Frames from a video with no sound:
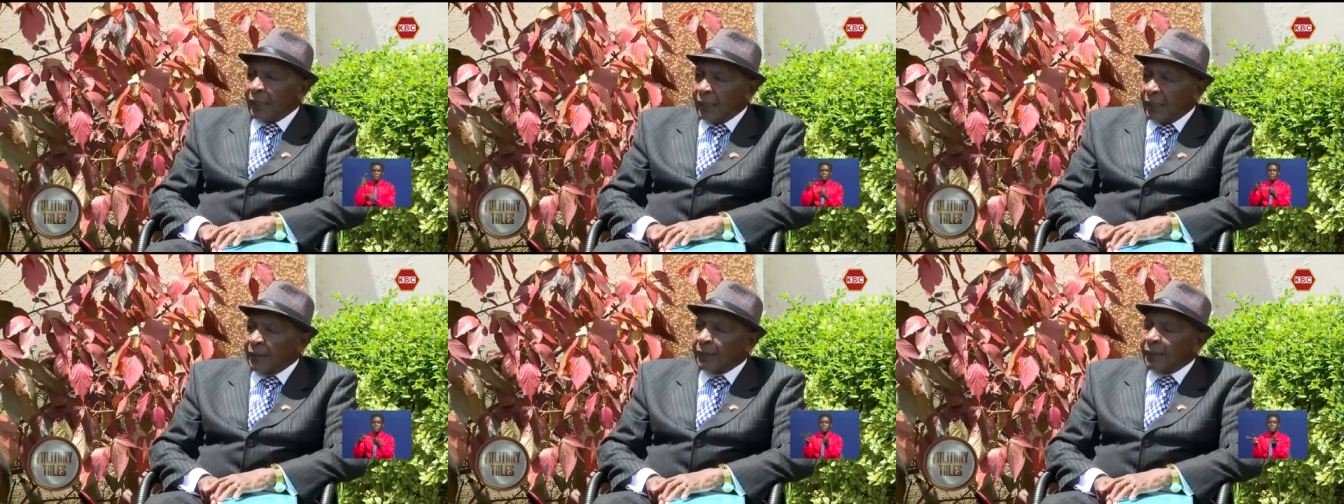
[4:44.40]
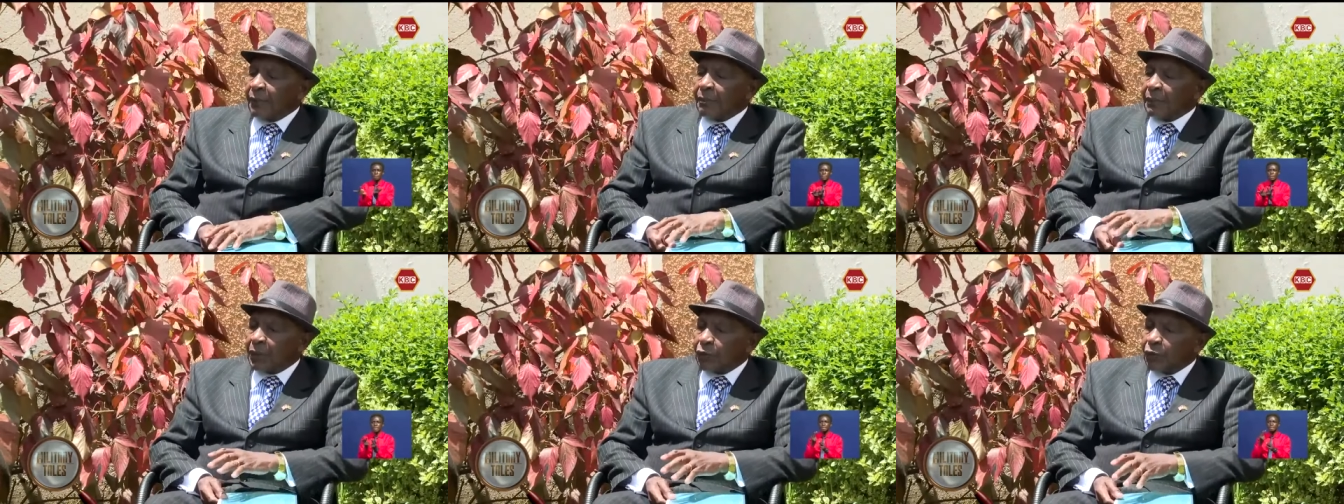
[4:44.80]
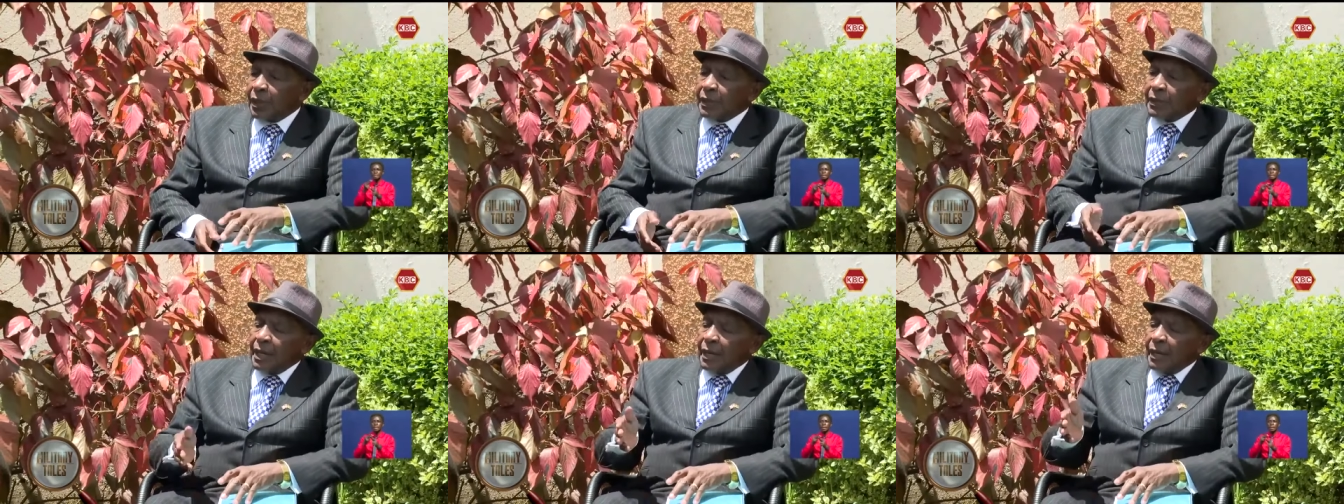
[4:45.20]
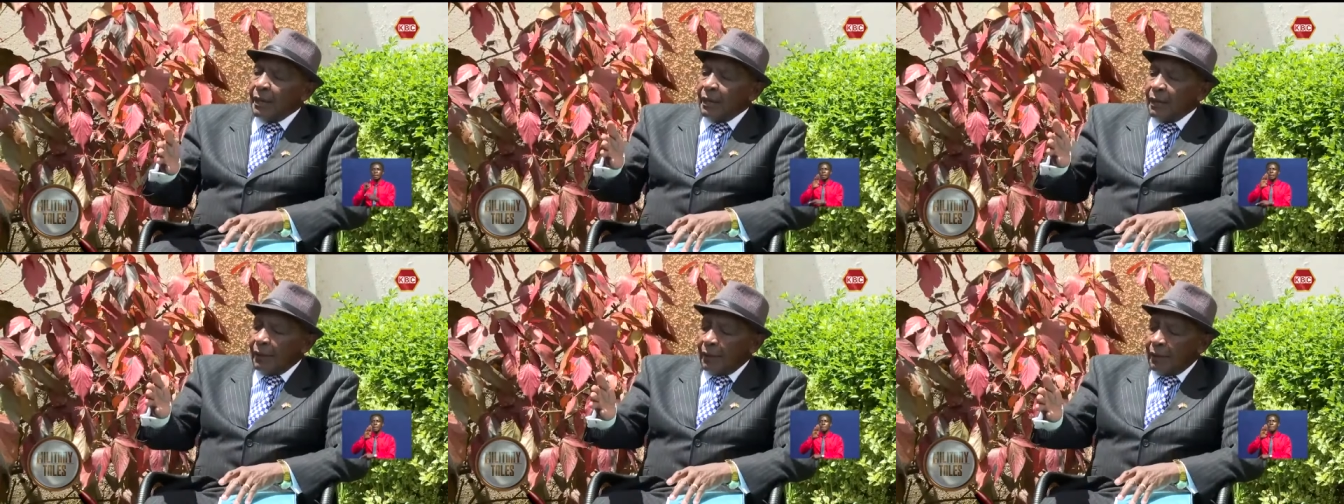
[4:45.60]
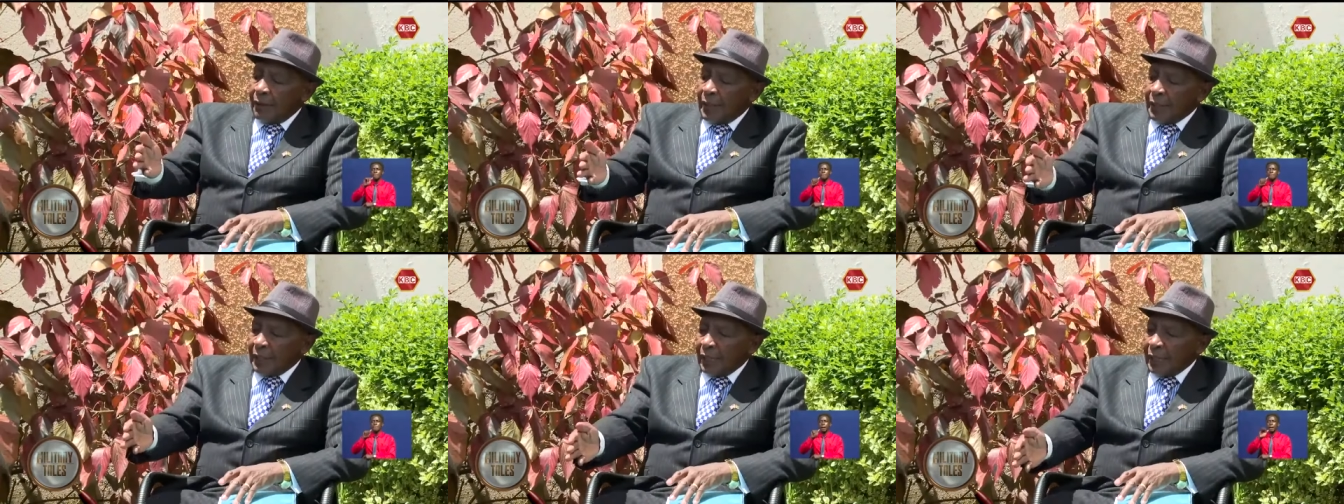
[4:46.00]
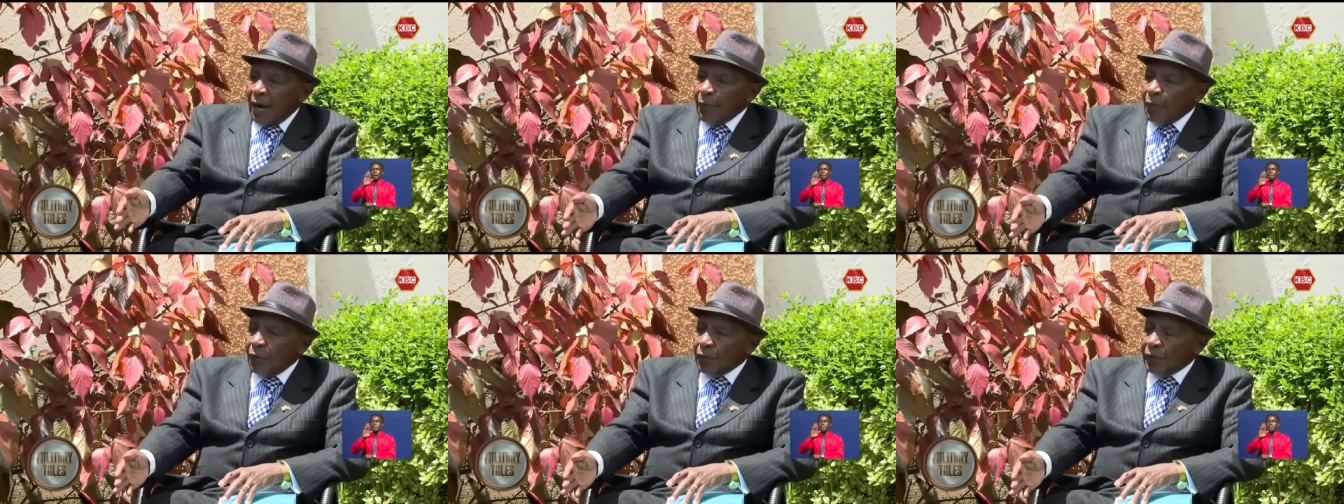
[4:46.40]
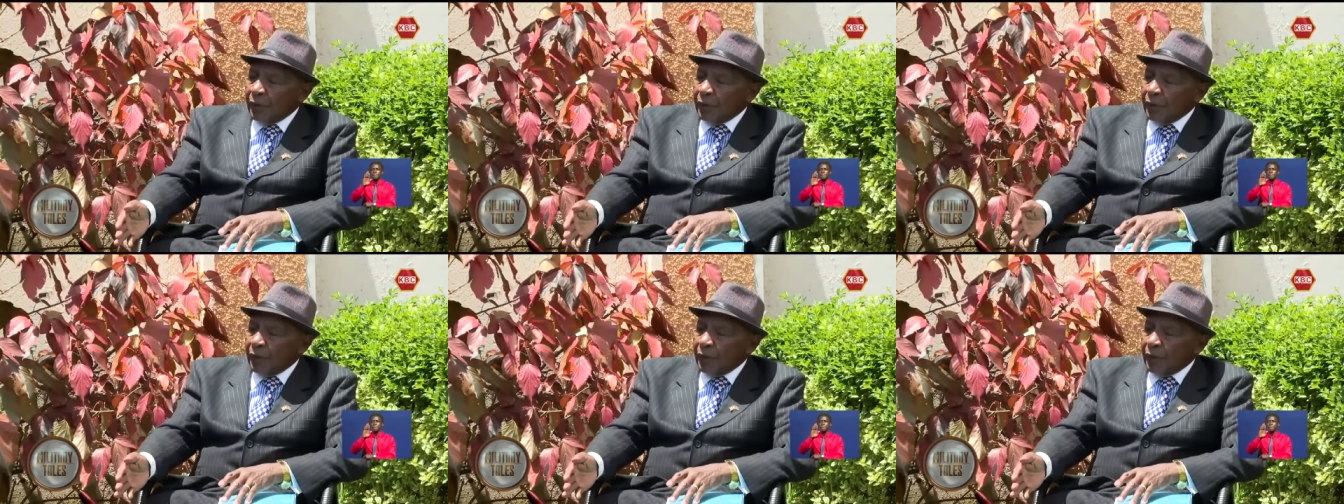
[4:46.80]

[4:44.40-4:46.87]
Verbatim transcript: in between the Saddam